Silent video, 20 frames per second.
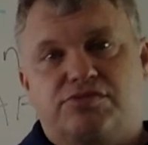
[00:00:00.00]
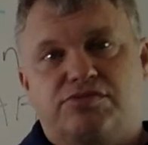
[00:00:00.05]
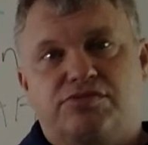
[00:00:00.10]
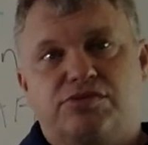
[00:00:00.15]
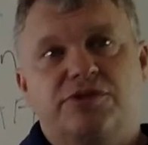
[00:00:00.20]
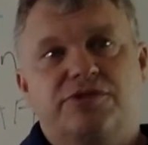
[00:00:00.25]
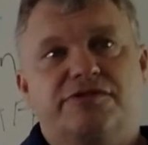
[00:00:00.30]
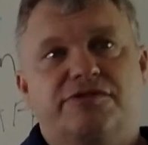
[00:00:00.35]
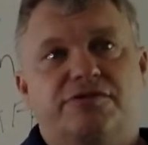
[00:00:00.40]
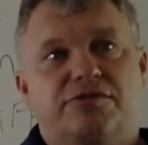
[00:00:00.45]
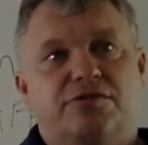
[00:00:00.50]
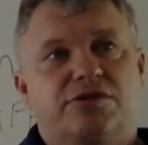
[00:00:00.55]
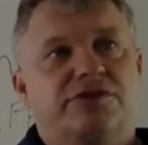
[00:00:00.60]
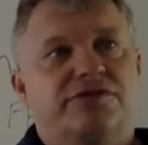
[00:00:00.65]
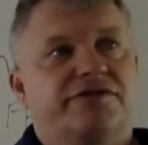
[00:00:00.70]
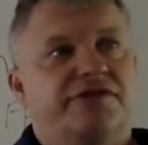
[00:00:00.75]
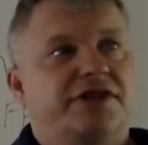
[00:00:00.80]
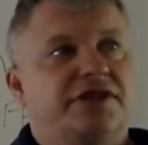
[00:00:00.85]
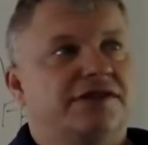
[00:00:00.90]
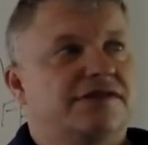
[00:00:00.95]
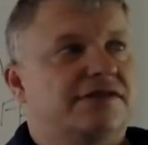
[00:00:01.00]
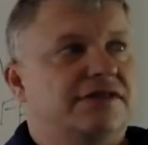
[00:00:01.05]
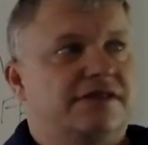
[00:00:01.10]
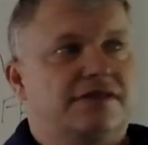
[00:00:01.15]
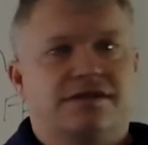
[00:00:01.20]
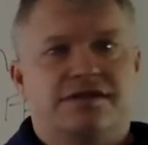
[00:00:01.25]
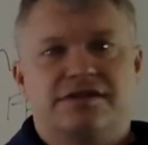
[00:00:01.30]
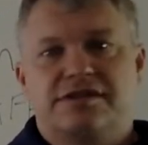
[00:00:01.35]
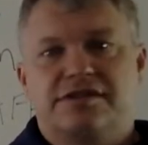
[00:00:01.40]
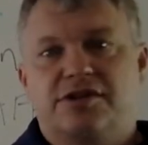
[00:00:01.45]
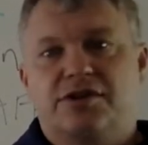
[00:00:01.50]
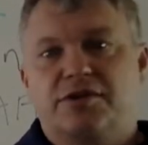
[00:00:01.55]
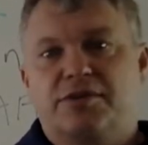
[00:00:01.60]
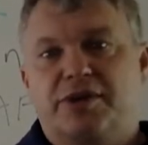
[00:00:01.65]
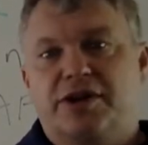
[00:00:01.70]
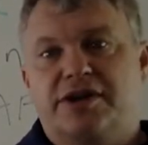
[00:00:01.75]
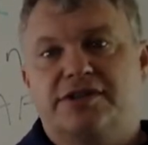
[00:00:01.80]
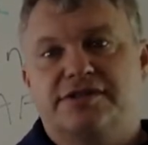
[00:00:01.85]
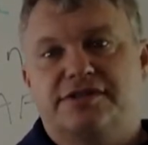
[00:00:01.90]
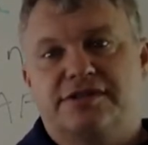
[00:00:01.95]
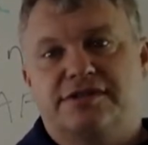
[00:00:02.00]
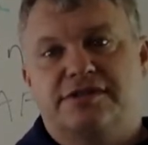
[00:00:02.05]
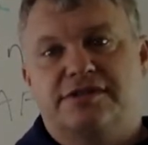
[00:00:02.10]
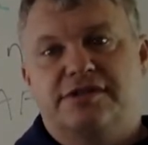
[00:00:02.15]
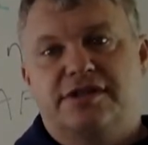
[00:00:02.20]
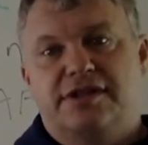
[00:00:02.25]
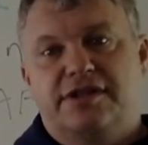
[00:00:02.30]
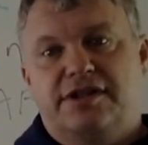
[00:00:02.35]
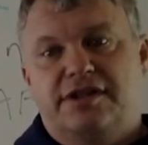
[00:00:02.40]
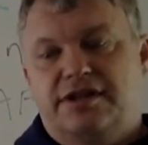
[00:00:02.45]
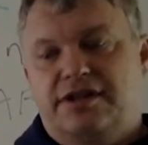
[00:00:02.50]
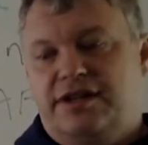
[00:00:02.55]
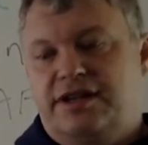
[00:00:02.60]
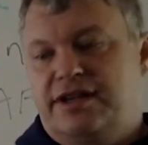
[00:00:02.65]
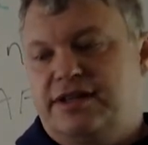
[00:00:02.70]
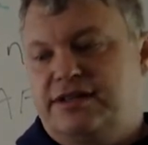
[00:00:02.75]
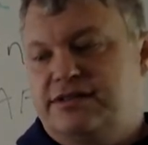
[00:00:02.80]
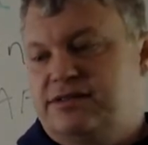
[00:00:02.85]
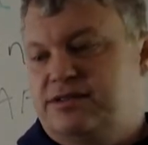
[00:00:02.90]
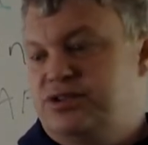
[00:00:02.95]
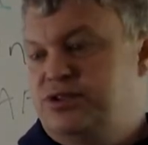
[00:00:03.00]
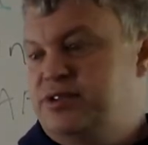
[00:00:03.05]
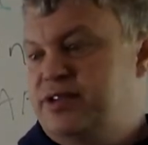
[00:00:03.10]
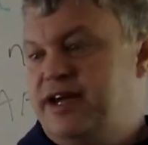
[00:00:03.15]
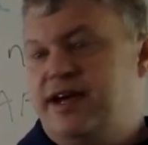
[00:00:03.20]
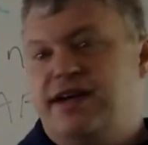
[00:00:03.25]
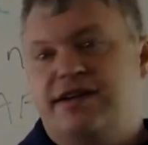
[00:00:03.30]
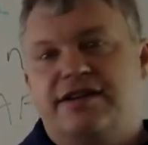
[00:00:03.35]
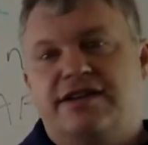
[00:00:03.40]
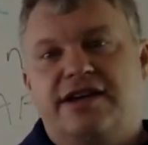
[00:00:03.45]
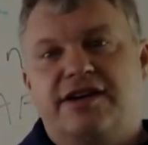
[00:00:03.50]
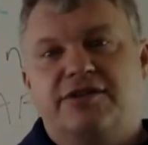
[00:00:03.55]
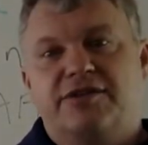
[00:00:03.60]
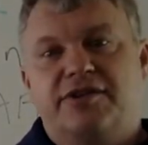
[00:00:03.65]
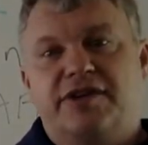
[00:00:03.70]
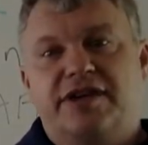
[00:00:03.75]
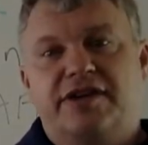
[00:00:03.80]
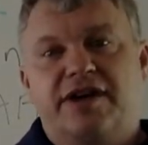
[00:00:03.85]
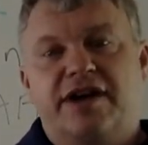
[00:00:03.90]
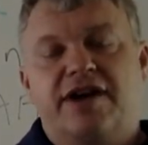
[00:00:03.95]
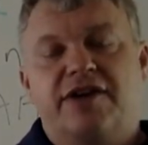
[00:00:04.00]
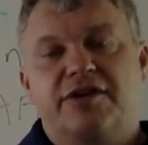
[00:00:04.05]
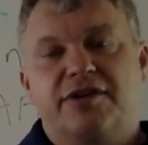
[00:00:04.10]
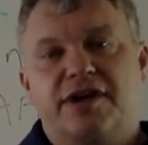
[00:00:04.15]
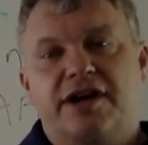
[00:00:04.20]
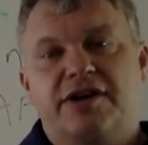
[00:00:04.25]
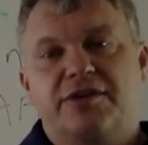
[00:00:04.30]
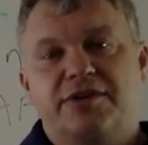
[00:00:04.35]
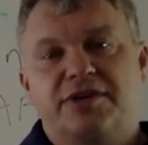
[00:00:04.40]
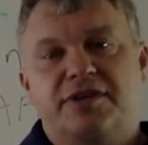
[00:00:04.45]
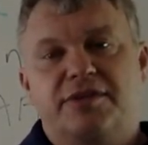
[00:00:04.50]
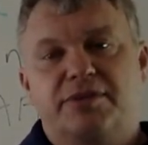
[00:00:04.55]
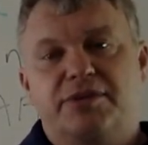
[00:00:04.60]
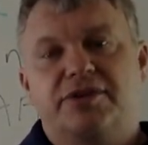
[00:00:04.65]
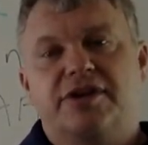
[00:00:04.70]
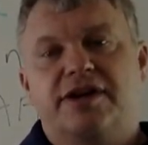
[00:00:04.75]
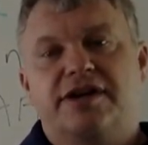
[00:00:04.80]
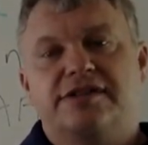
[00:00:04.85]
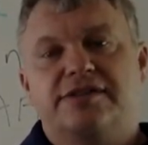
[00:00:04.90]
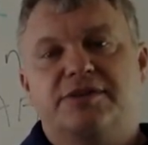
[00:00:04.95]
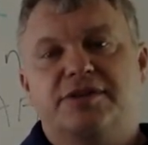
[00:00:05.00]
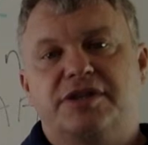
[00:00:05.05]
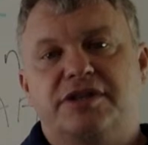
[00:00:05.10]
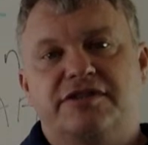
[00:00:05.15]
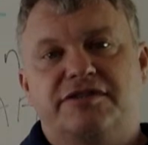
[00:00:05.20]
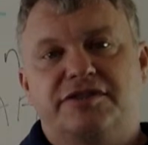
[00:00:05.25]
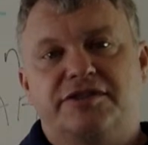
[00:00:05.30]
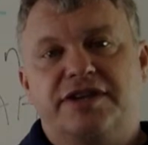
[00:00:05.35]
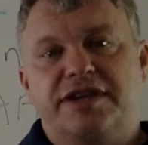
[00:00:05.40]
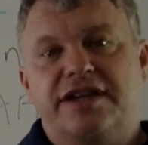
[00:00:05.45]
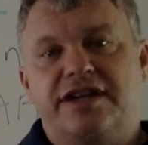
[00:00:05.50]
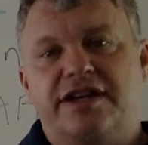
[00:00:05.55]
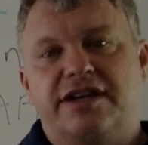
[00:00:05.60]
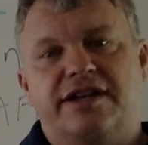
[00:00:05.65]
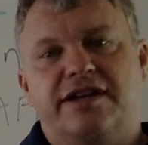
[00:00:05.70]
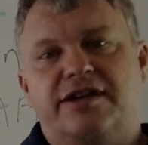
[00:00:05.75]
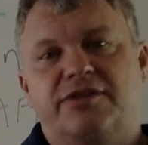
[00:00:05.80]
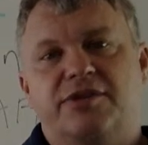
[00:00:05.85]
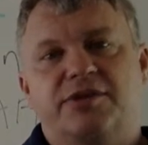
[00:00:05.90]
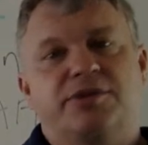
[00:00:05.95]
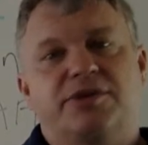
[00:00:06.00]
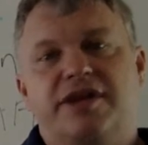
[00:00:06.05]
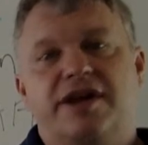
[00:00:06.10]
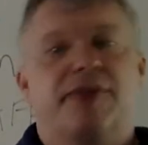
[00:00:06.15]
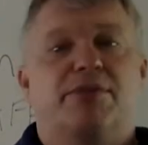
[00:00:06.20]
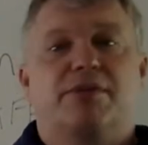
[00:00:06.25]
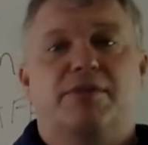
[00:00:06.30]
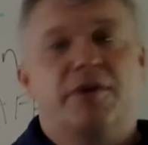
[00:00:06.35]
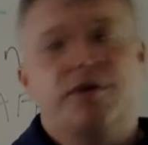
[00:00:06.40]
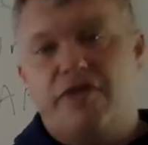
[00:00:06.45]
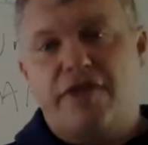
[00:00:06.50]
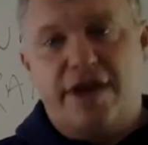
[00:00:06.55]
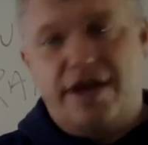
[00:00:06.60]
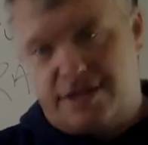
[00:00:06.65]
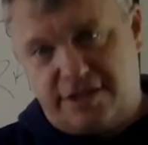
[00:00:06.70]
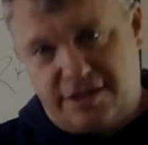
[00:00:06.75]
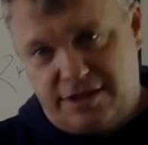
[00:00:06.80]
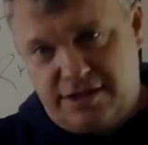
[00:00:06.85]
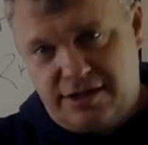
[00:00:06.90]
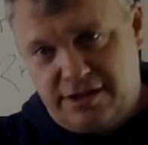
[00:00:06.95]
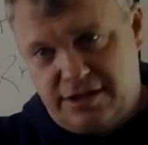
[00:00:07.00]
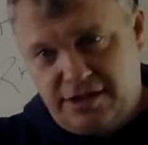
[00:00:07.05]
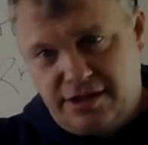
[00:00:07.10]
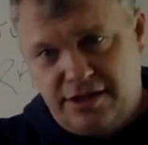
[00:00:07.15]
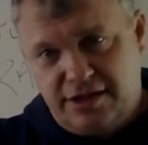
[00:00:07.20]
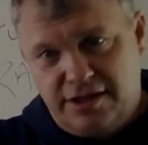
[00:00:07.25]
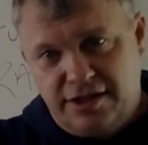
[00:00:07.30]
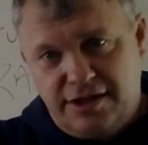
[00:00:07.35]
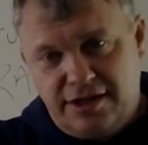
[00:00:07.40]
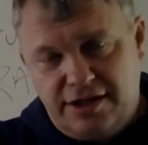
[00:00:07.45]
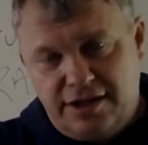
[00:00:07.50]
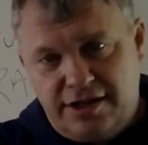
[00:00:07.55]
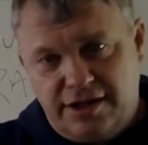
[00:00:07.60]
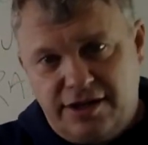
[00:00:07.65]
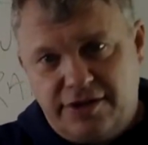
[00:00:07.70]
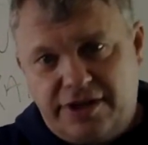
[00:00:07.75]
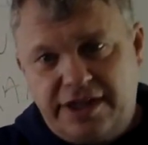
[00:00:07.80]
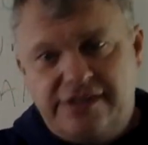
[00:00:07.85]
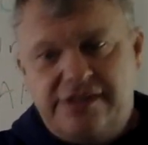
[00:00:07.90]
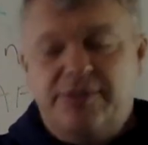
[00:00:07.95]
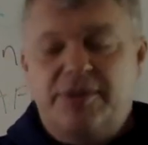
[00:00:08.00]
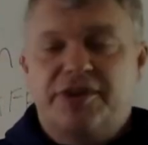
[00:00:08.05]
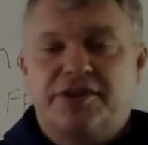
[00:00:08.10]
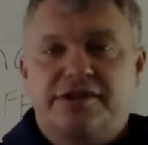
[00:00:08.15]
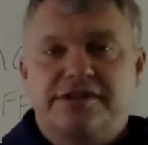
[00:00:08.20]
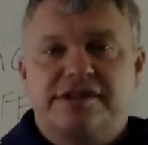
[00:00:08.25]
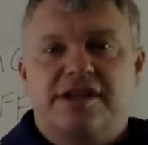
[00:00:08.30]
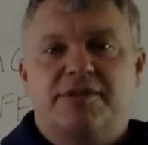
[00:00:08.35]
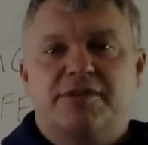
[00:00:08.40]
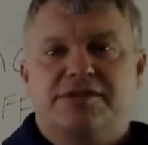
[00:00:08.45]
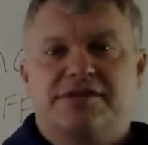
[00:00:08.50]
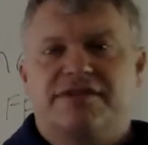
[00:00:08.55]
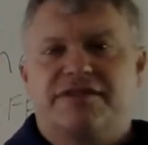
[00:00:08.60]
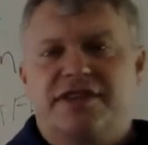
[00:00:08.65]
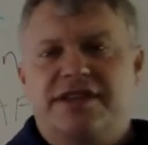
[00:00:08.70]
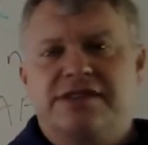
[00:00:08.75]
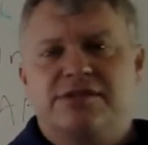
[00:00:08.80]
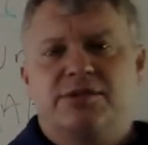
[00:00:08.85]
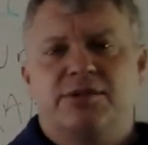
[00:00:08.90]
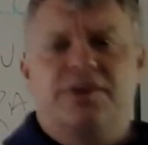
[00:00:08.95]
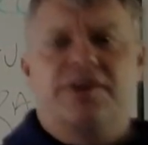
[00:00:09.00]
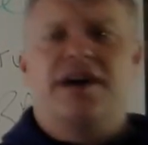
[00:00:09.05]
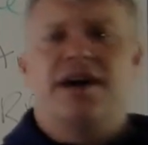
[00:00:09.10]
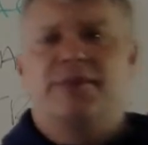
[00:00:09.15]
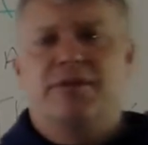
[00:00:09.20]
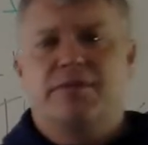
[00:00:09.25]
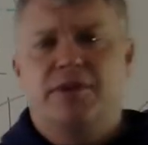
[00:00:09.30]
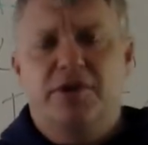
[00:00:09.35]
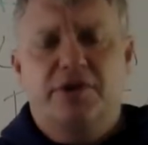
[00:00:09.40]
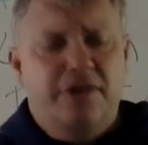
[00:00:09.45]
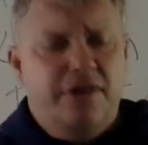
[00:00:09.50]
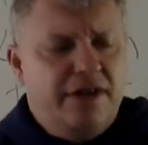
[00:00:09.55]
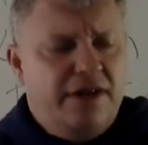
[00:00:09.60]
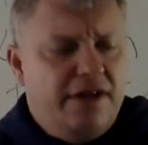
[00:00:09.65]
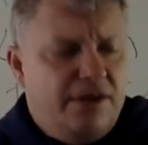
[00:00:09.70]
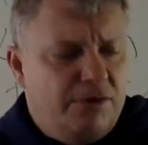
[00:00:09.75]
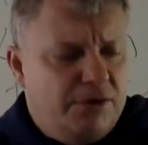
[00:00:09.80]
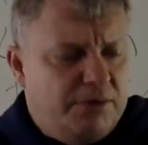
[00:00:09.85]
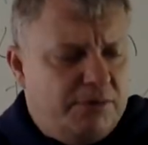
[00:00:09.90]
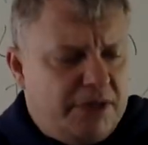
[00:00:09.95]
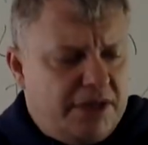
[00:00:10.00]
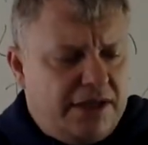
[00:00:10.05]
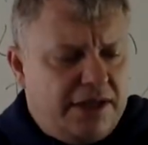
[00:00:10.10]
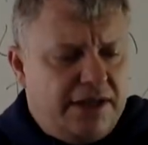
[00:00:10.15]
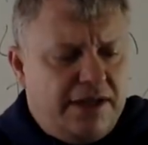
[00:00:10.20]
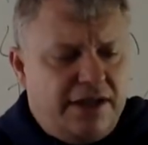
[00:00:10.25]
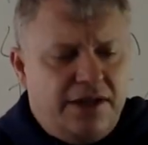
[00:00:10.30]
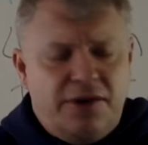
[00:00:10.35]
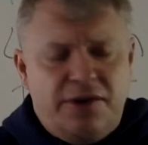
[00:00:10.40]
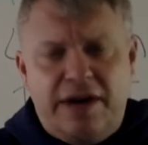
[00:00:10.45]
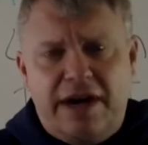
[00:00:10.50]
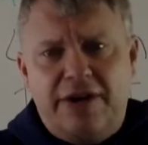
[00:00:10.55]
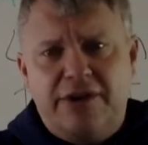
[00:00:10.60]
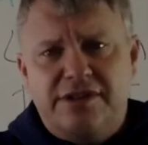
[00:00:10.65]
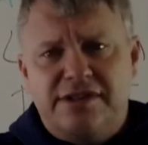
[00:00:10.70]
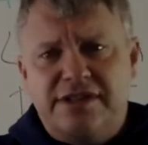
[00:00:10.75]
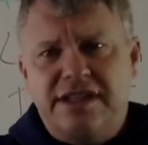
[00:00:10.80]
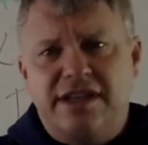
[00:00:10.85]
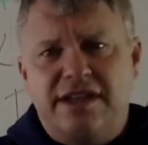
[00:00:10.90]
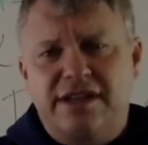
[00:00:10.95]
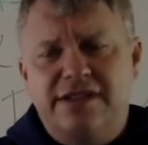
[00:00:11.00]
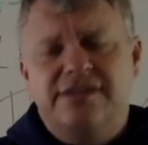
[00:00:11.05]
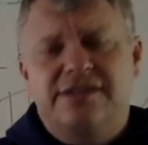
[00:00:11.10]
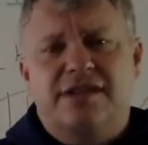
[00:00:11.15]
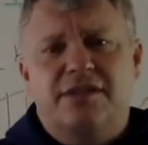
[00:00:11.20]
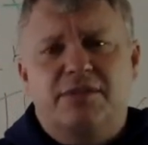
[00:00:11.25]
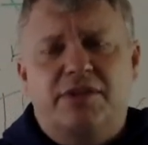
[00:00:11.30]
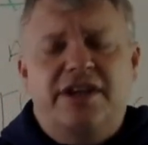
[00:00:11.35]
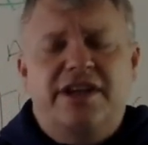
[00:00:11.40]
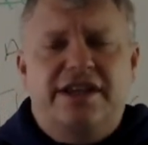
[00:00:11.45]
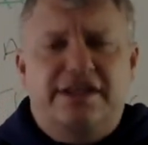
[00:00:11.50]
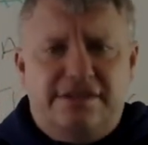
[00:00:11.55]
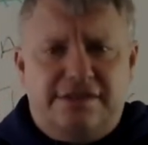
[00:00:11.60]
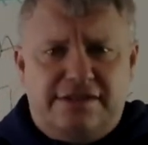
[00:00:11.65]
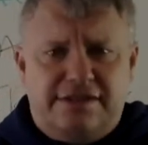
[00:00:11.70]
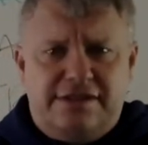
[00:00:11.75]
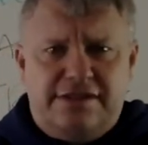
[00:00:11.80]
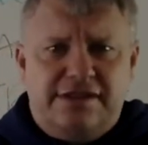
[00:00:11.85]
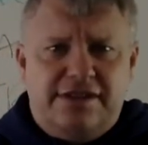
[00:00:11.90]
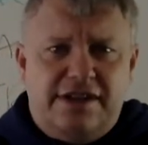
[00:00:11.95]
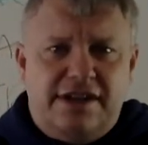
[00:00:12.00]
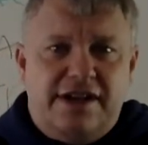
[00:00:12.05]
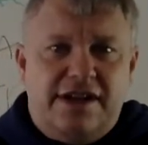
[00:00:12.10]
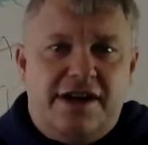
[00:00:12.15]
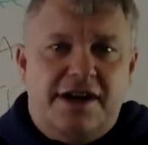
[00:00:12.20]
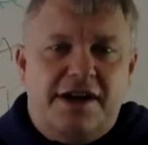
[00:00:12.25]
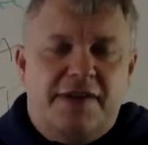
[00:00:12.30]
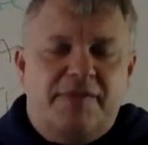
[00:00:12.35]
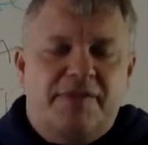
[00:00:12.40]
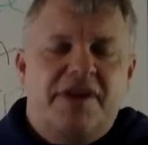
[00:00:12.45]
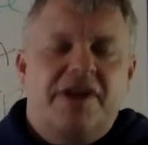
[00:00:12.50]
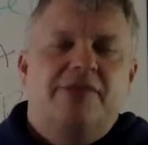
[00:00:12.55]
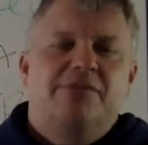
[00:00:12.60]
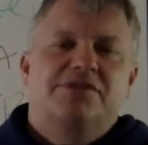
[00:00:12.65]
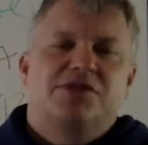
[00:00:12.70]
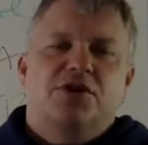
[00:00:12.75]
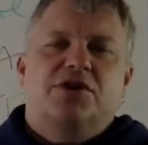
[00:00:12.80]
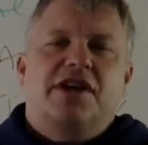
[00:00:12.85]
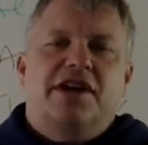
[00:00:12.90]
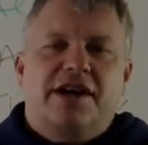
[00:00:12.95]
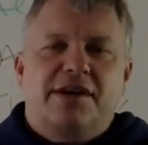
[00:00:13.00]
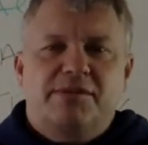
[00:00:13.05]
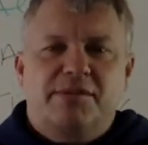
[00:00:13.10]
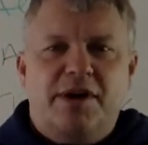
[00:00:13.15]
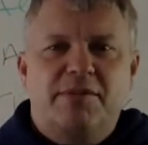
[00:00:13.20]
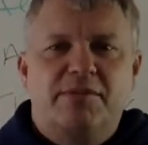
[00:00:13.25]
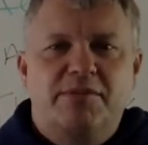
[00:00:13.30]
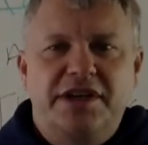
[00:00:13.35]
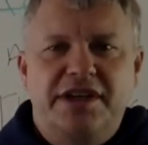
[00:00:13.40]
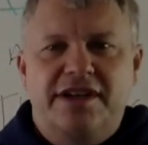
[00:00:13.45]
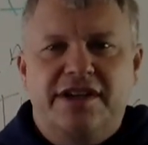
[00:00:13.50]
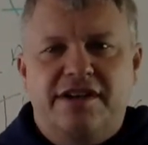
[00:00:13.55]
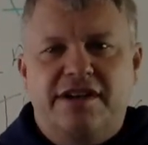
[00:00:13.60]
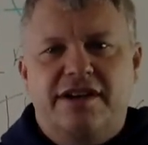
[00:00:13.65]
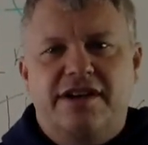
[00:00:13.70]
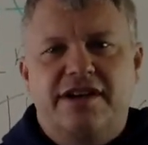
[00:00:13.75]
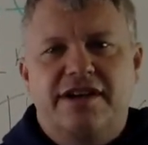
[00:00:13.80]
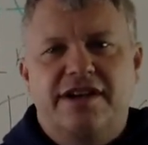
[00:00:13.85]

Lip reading: roofies and go to bars and and do that. That like how to be the Bill Cosby of your dating. We would not promote that. Okay, some other examples of things we would not promote would be, how to sneak guns on planes. Now I'm joking. I'm being